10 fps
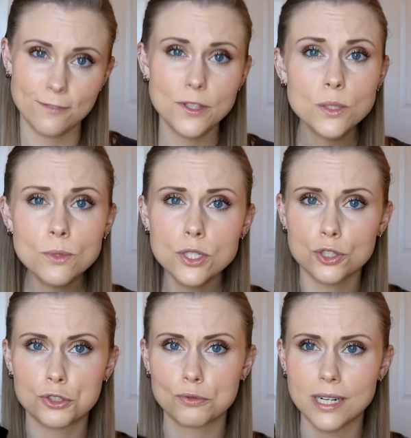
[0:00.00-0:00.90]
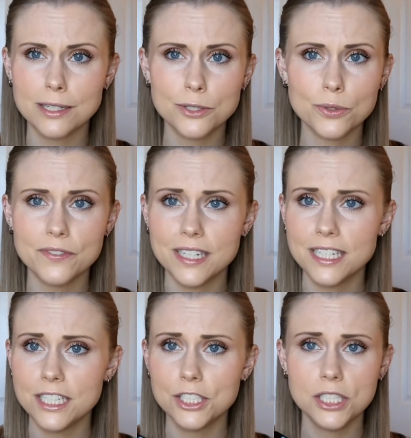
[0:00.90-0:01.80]
If this was a drugstore
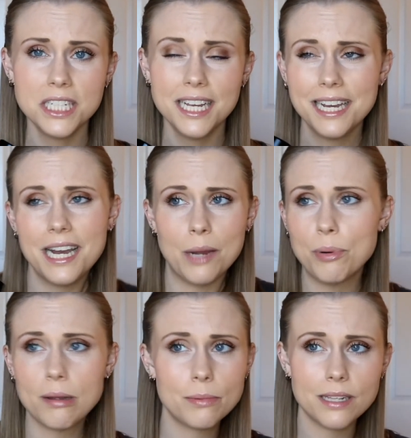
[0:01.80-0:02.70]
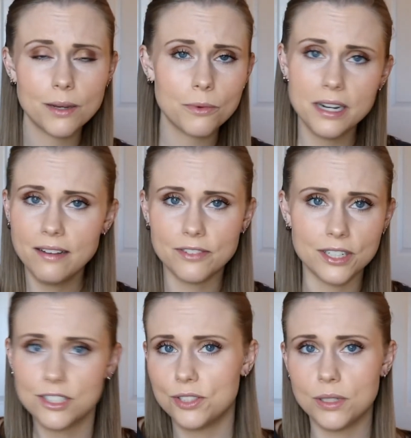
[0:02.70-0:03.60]
foundation, I'd probably be like, whatever,
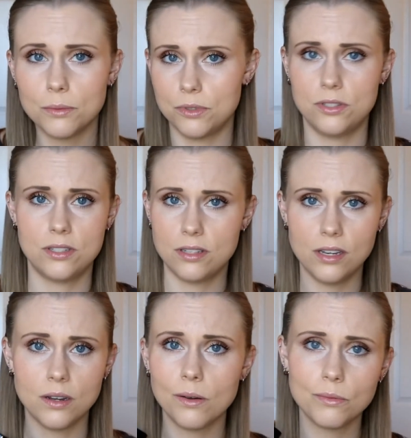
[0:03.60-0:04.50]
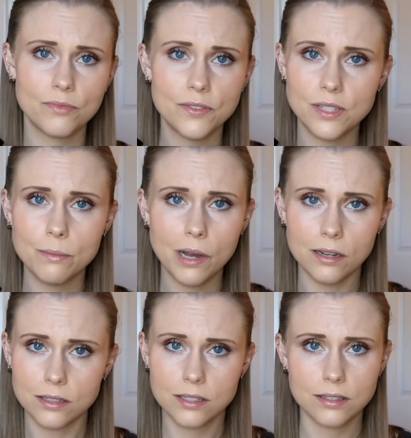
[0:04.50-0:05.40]
it was, you know, 15
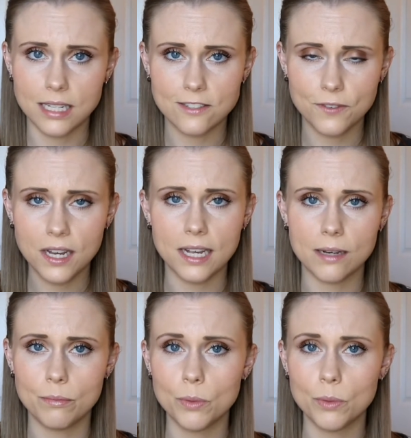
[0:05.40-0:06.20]
bucks, that's fine.